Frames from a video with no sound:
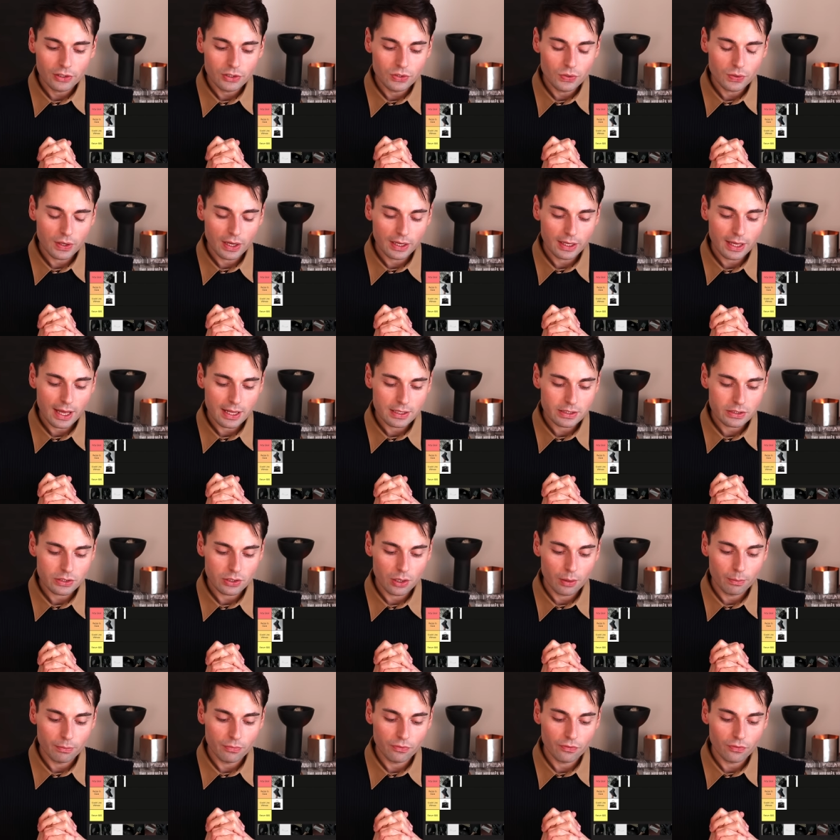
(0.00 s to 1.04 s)
You can get
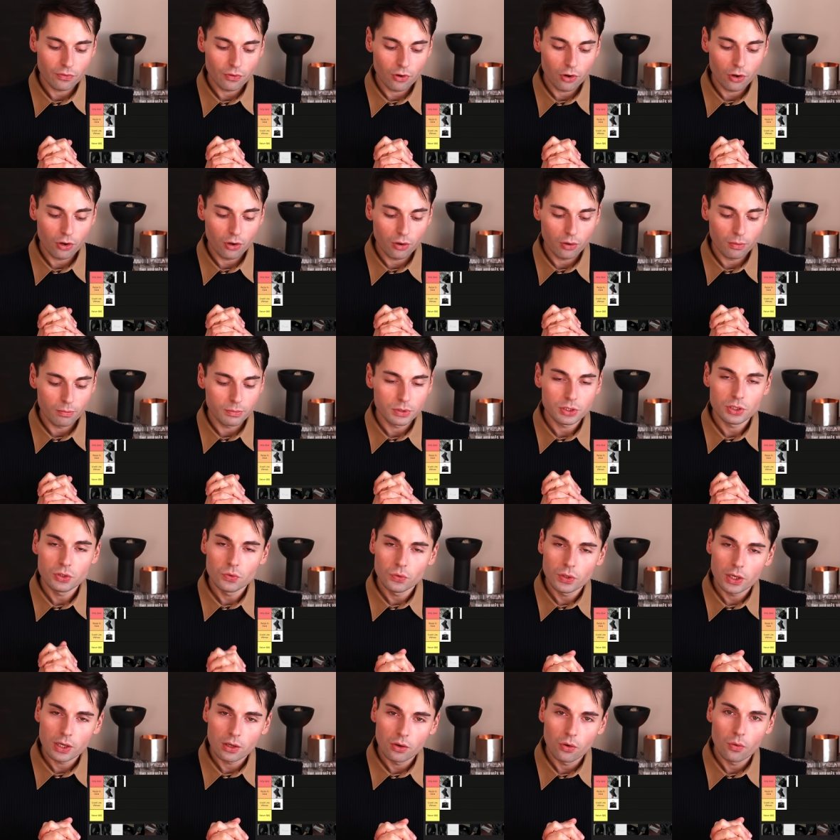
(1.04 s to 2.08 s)
some from
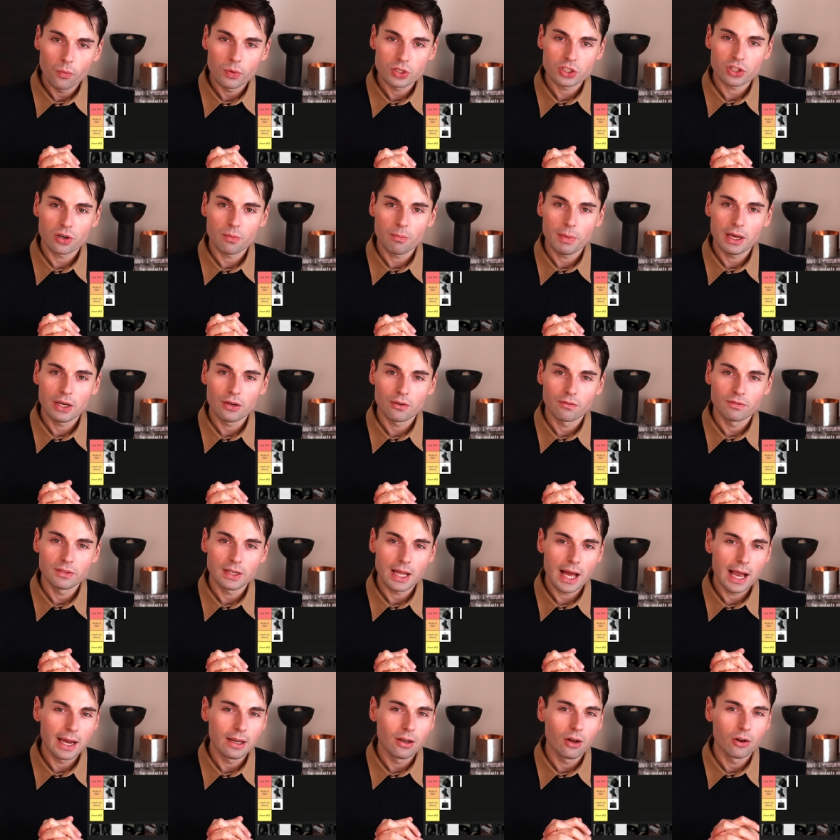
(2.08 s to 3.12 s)
Uniqlo, which are made of
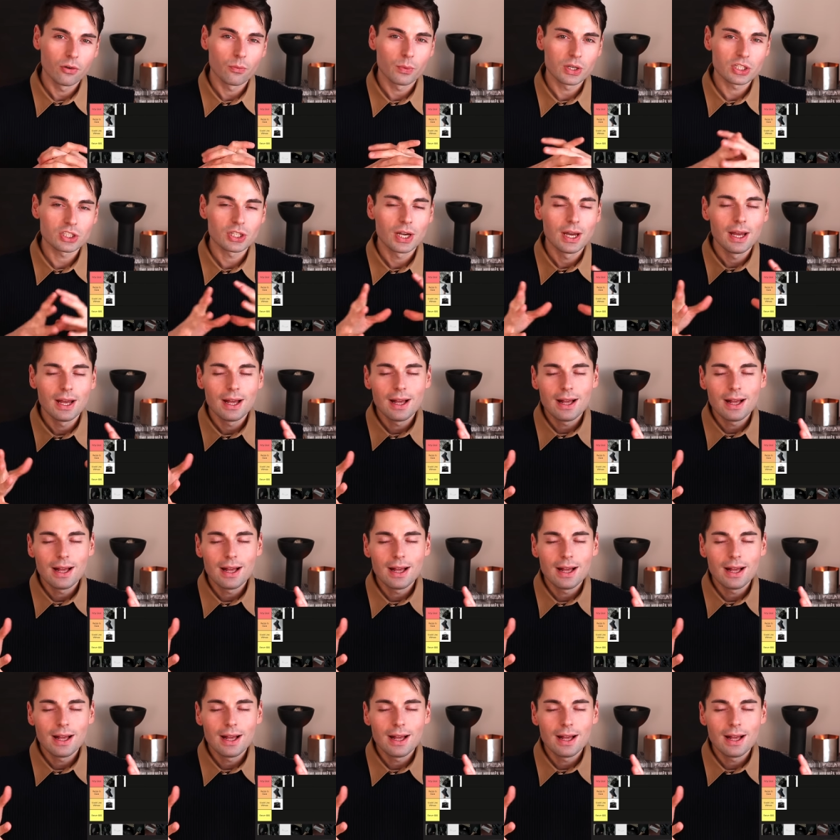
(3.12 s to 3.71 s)
nylon, which